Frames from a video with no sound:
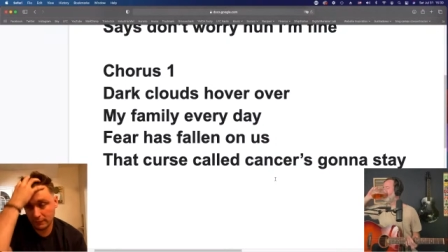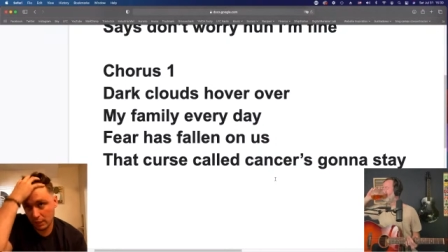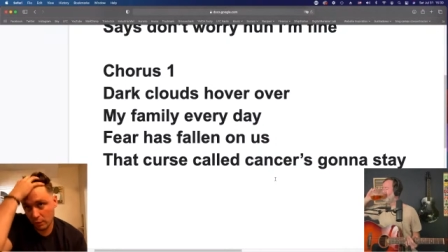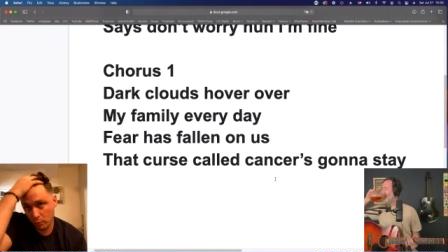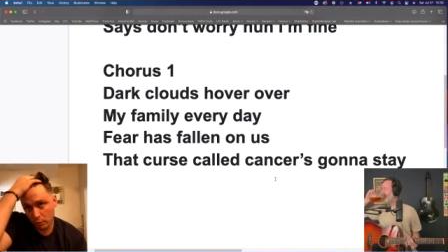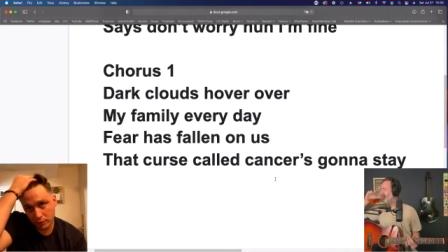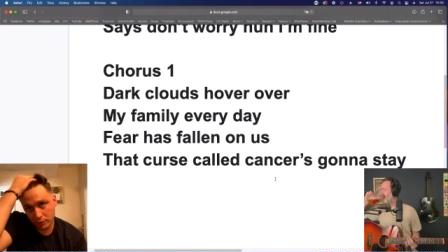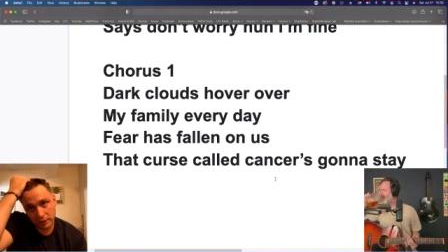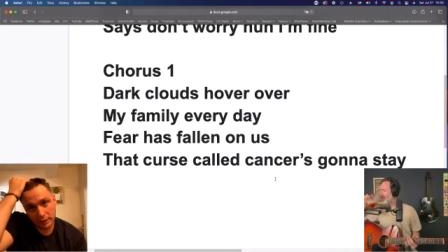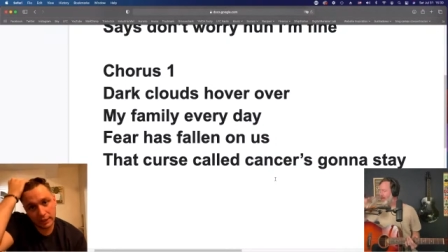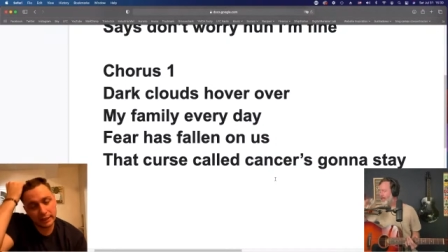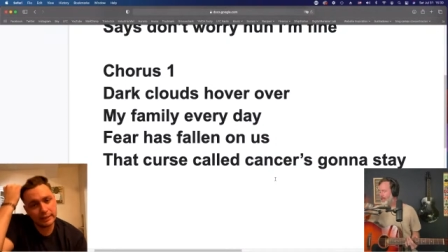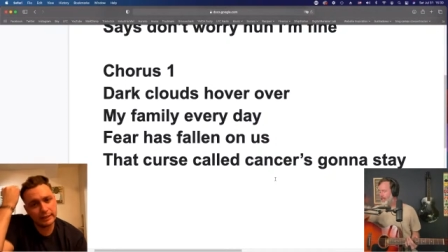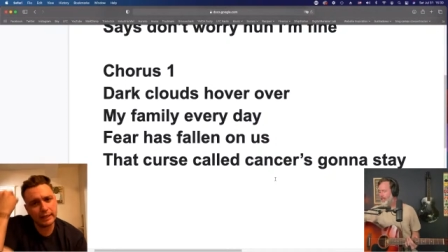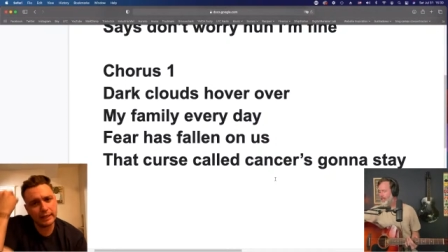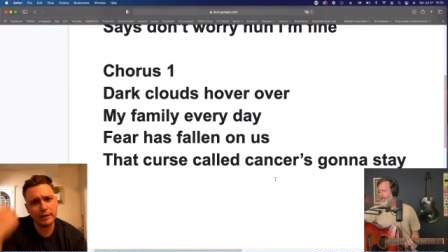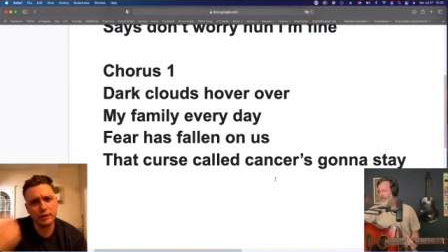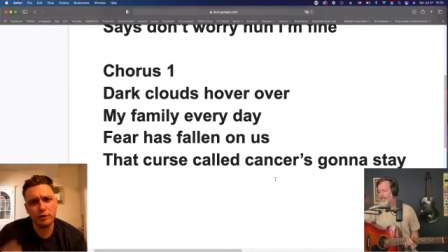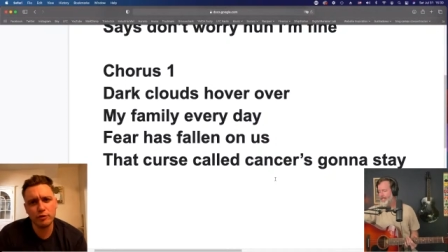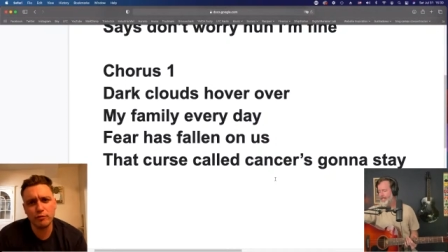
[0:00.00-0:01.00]
like
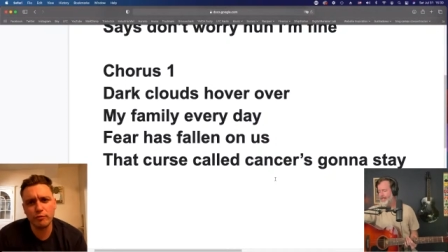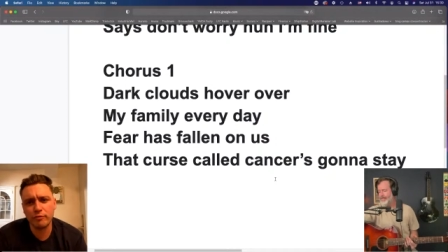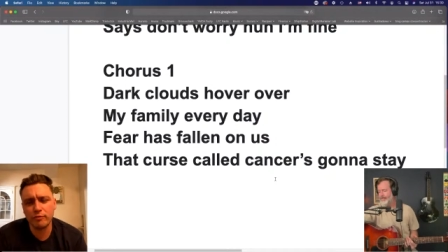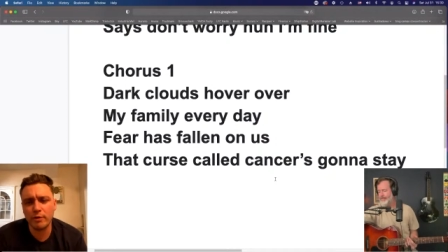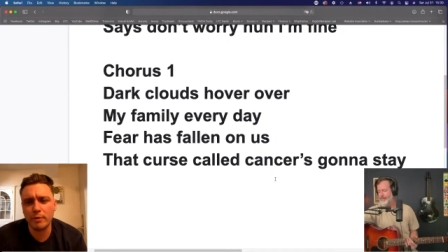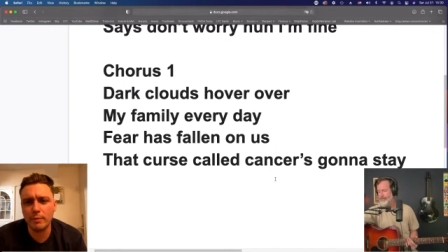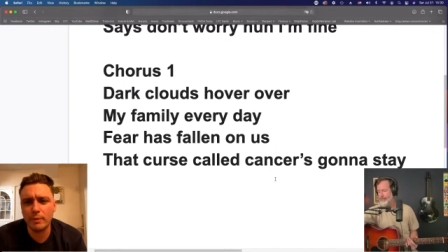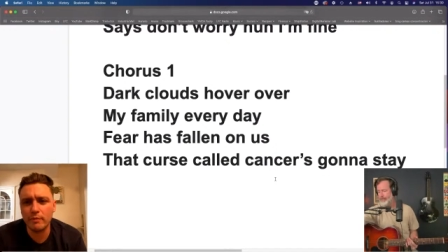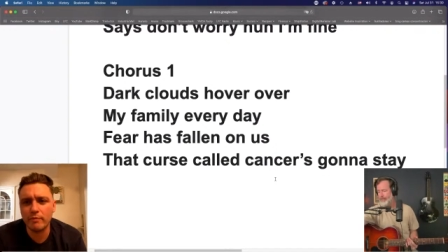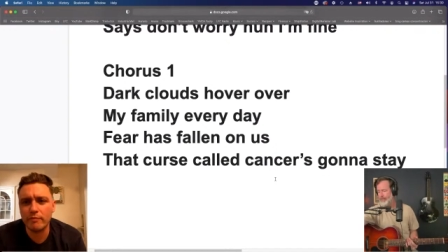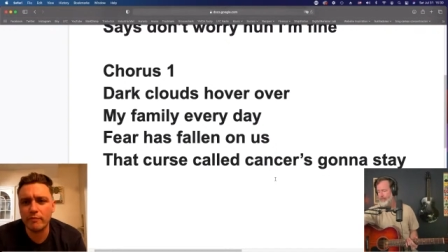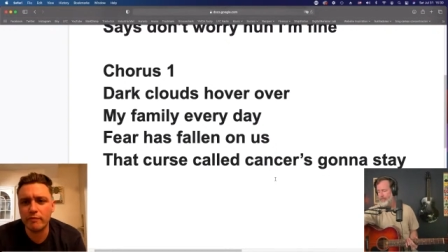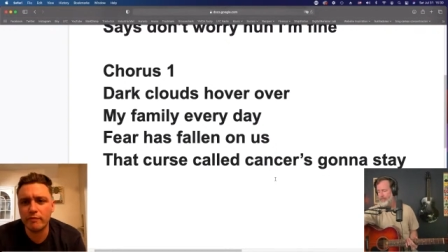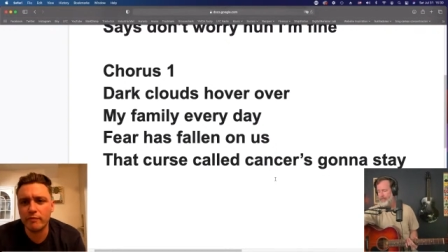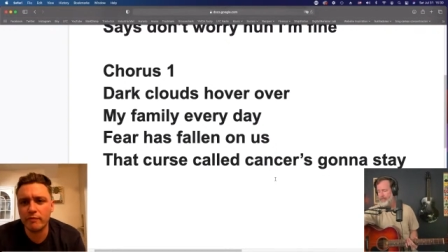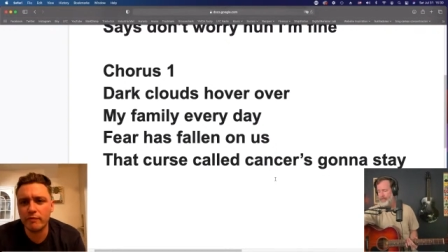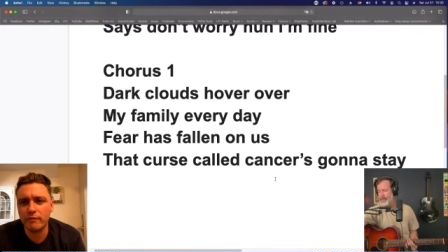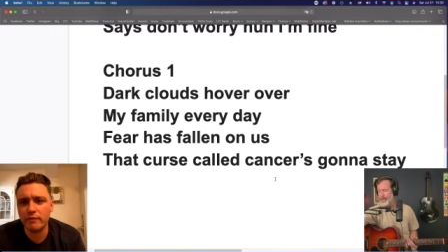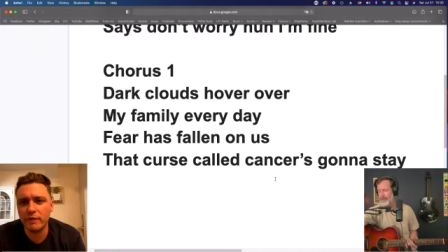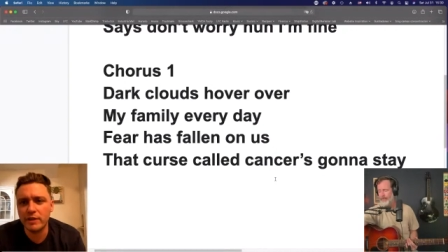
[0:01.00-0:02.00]
take you from a
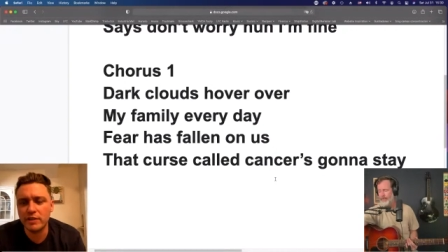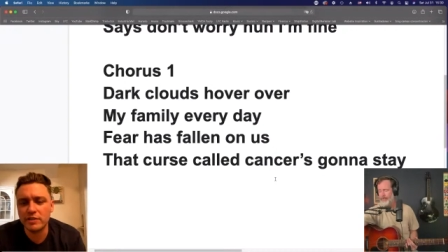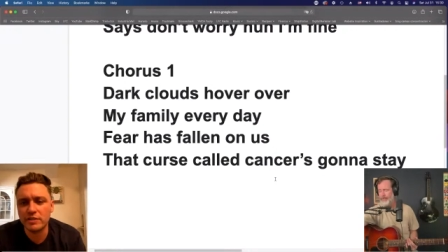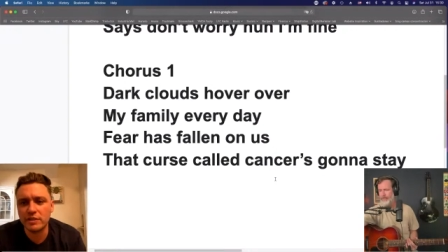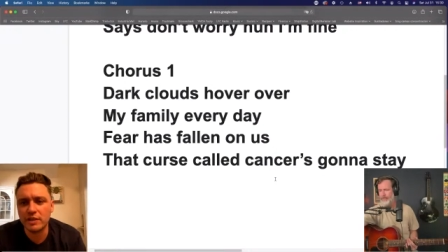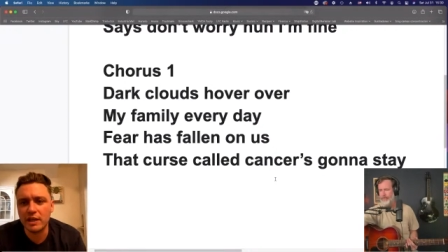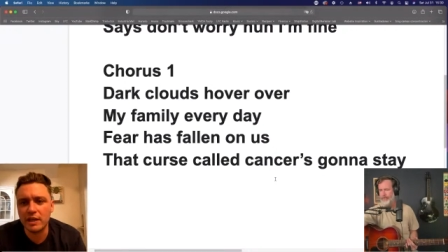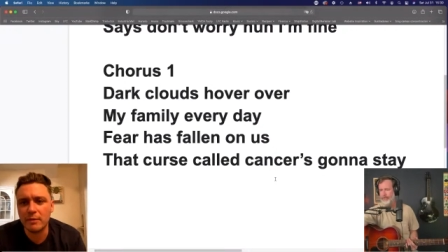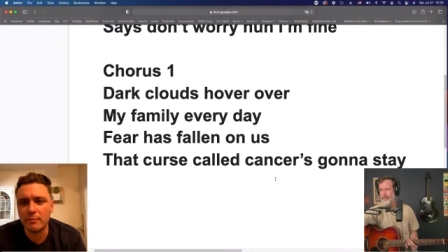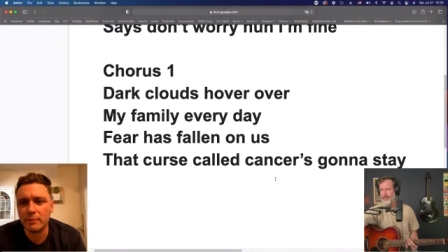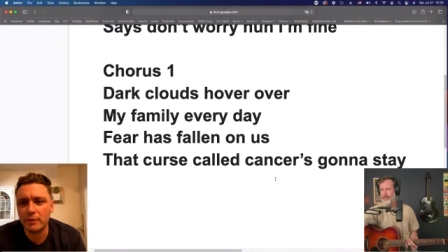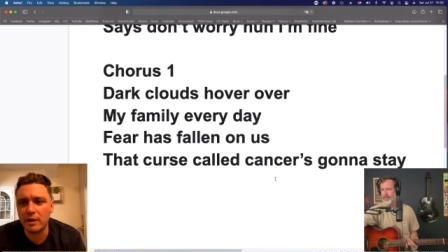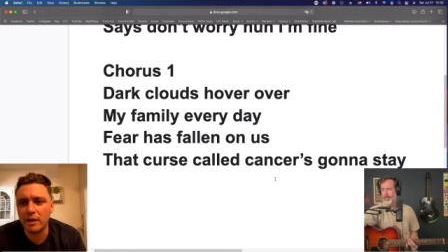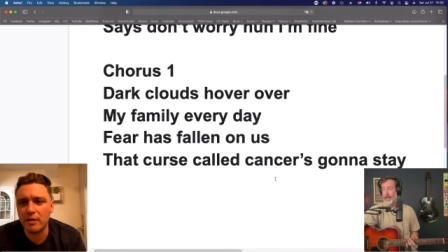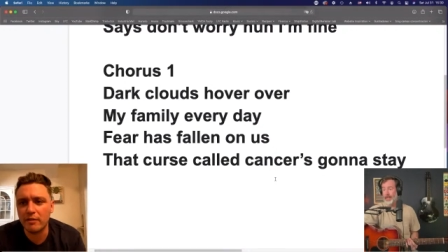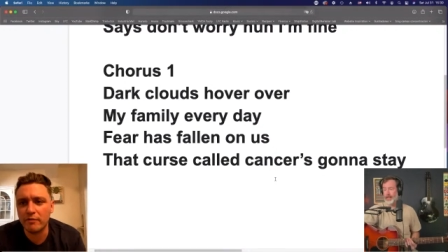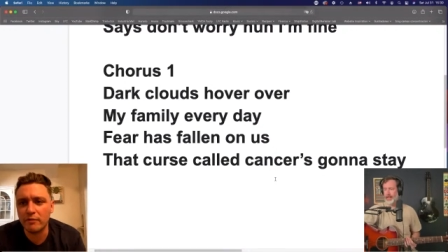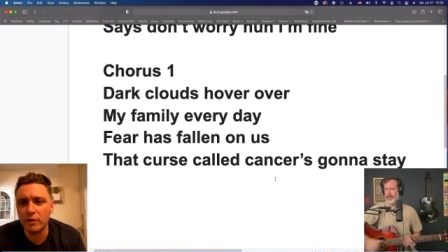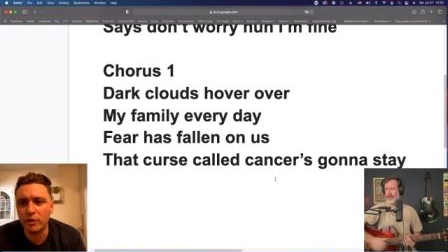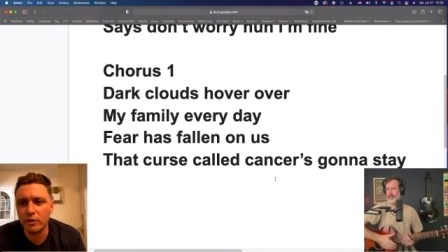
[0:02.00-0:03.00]
FaceTime
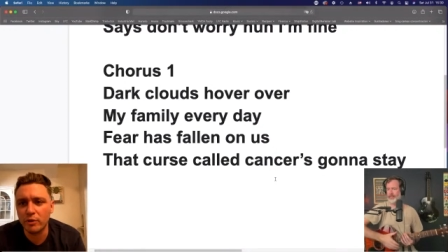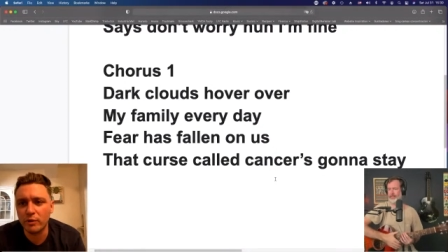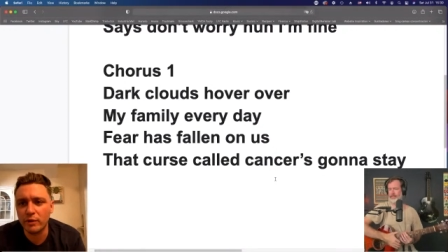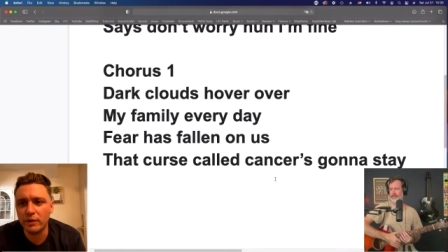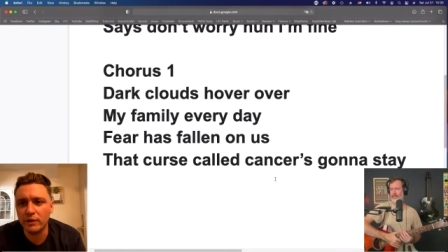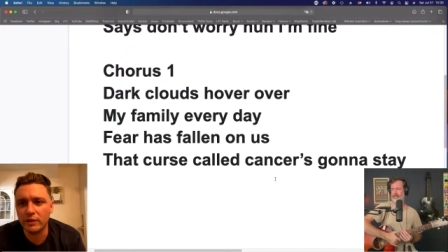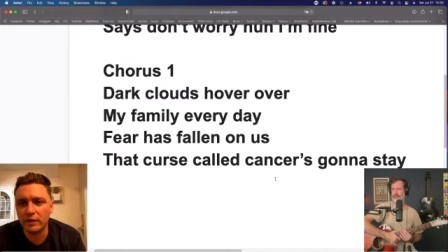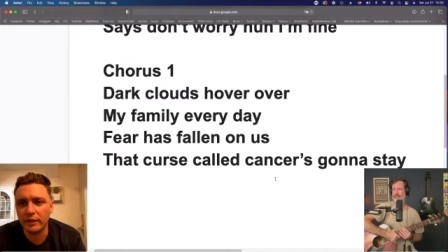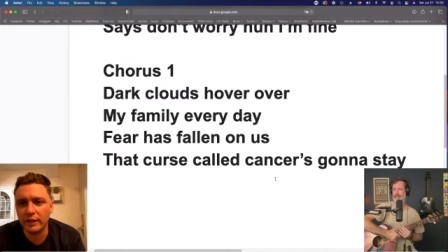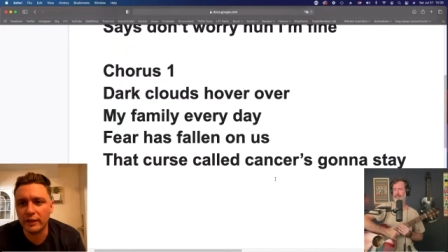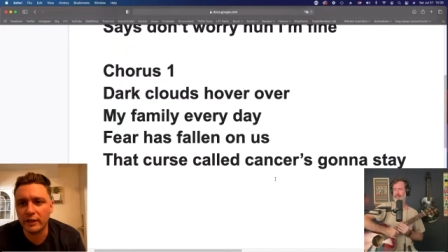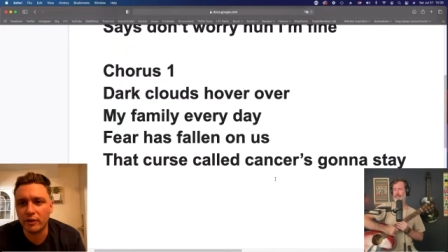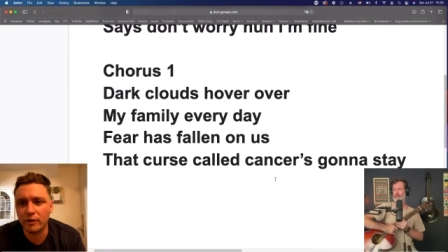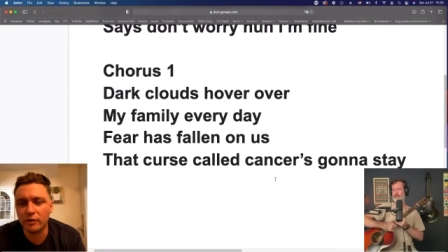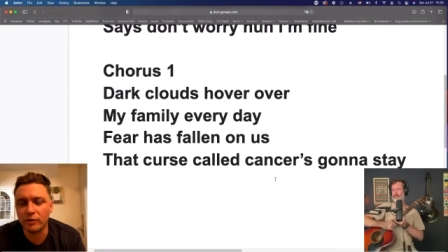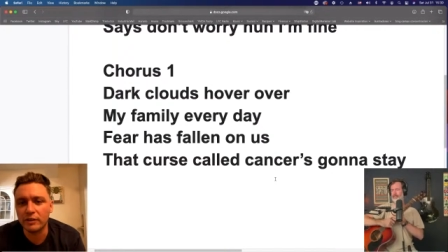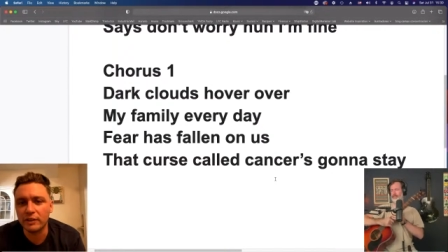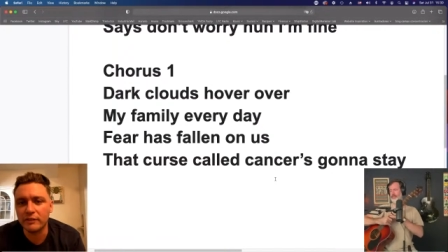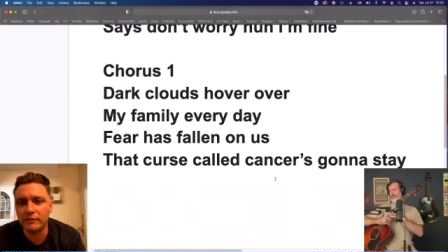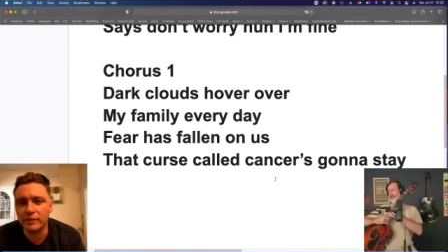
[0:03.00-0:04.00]
convo into like
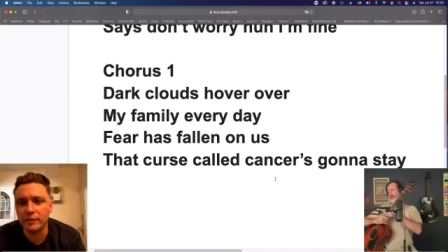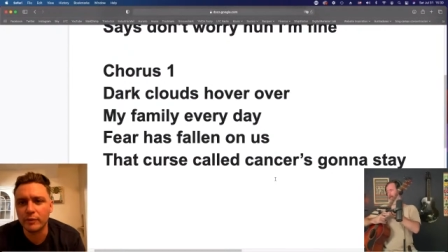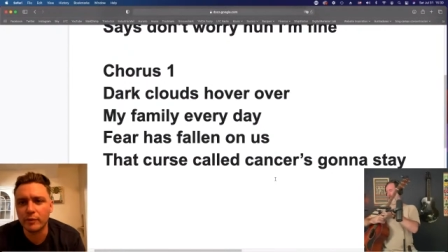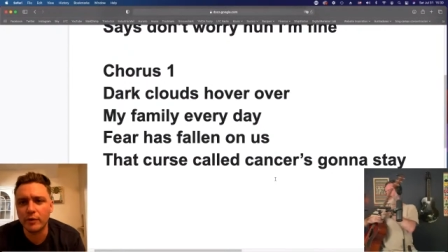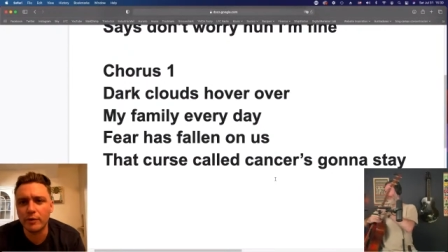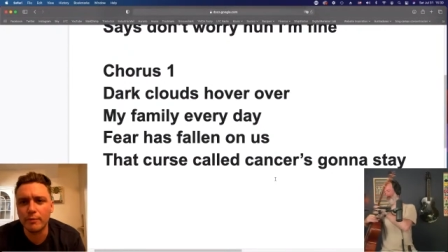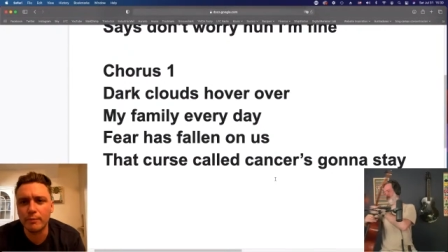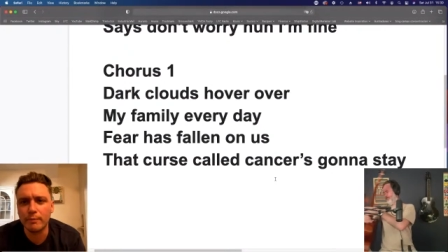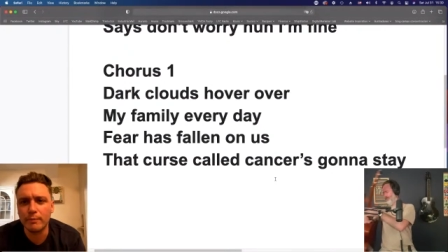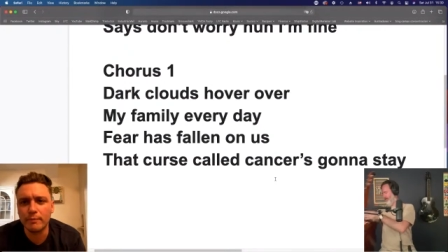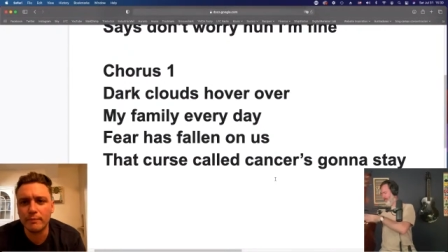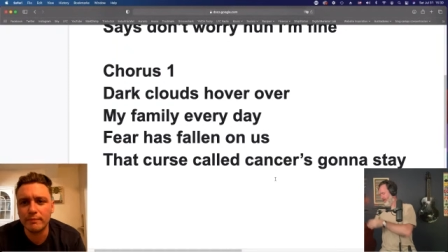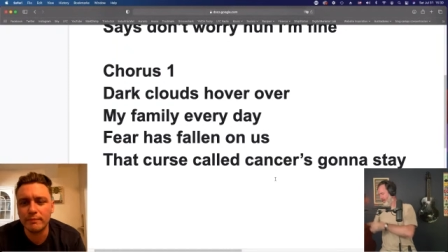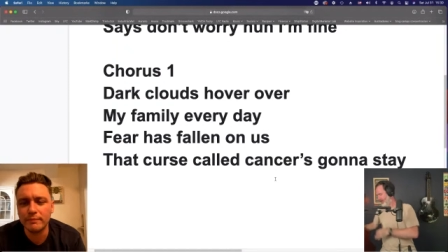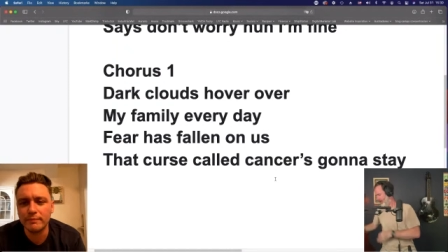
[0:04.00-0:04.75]
her living room.